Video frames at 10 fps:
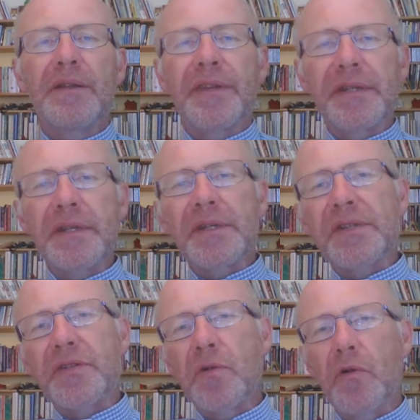This is a
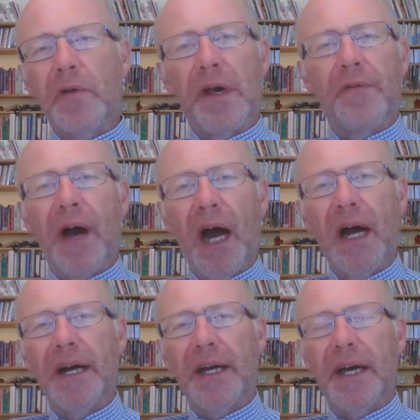story of
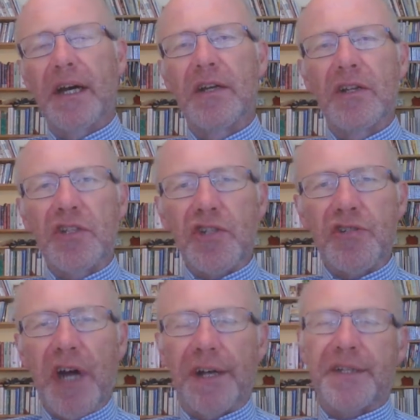hunger,
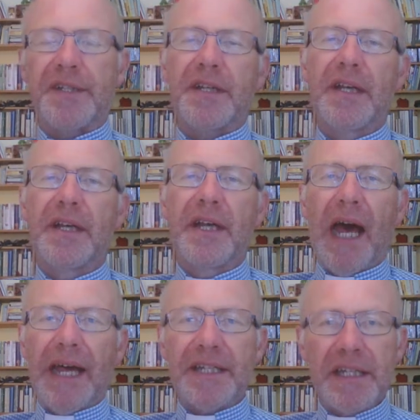trust,
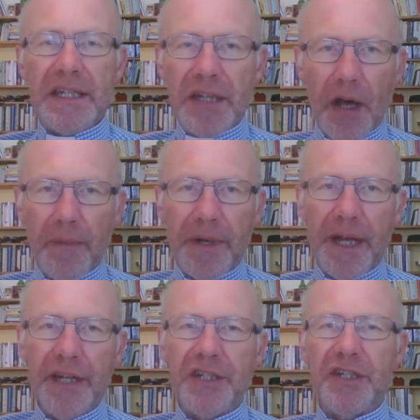and
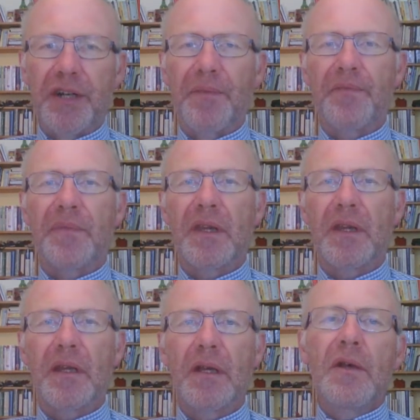determination.
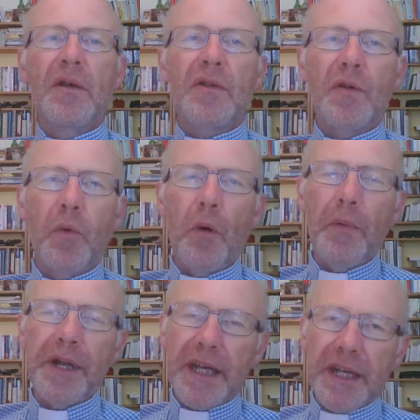The
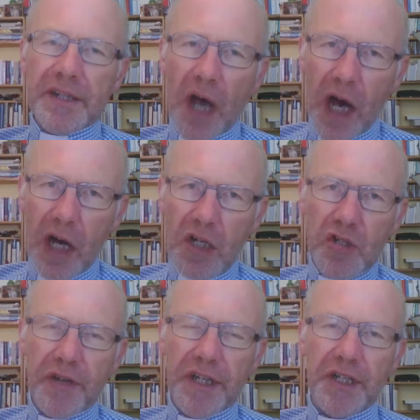woman is
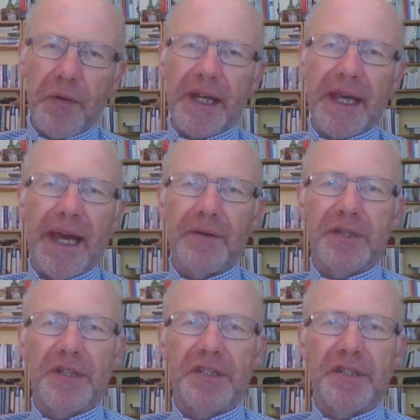hungry to encounter